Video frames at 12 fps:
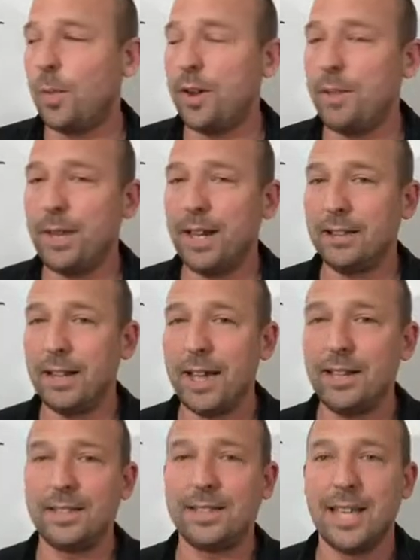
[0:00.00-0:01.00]
point of being
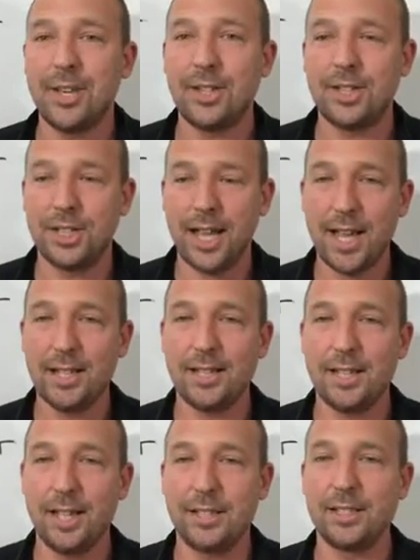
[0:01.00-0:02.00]
enlightened, is that you can change
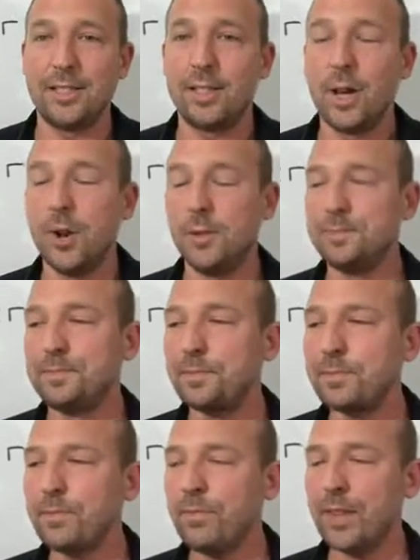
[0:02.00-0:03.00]
things. And so
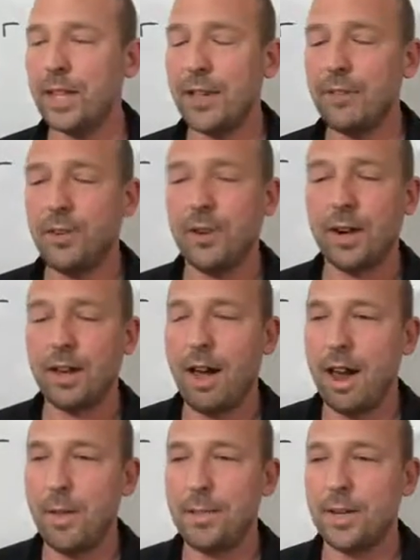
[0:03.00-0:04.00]
if you are
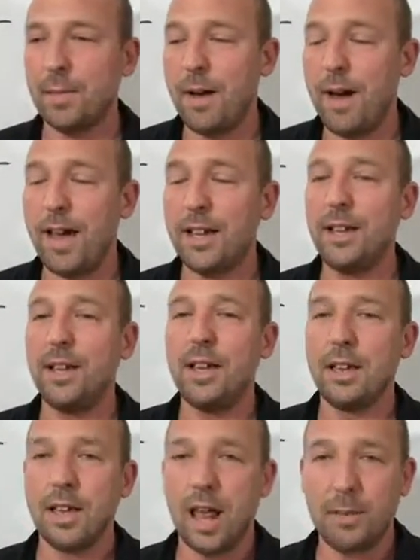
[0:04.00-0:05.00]
caught up in your mind,
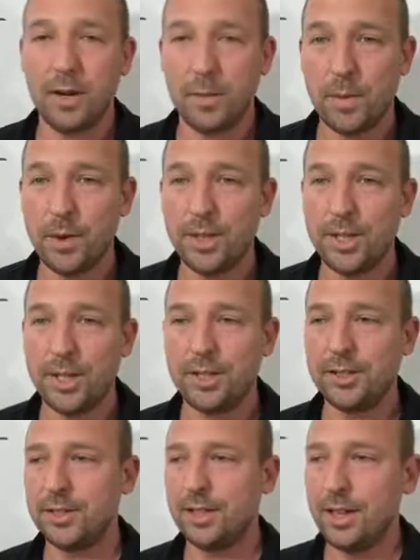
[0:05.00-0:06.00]
caught up in your
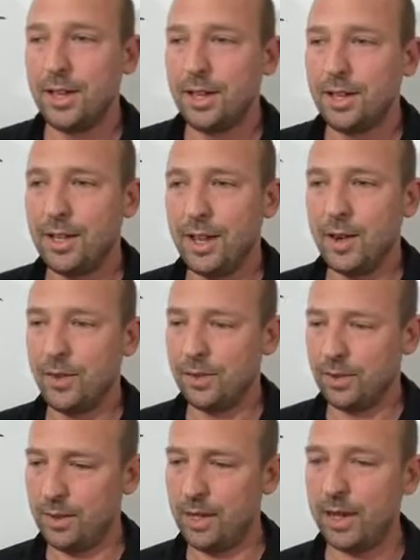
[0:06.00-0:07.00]
emotions, an
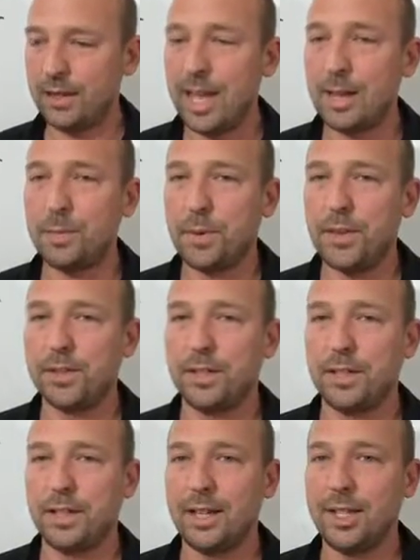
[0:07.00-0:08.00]
enlightened
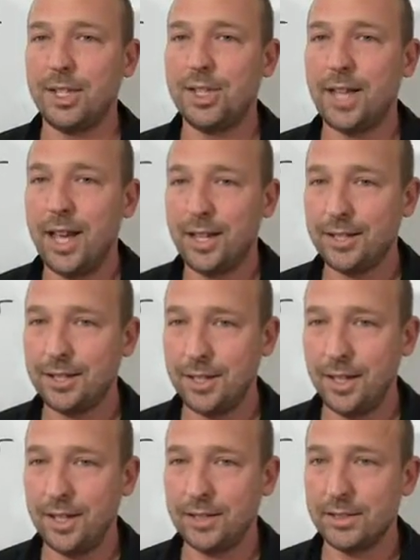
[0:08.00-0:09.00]
person can change
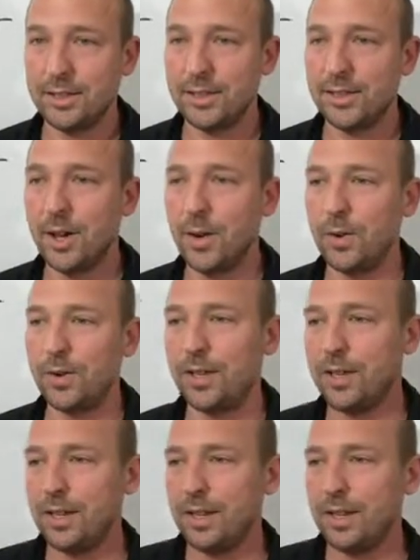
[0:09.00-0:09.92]
things. And so,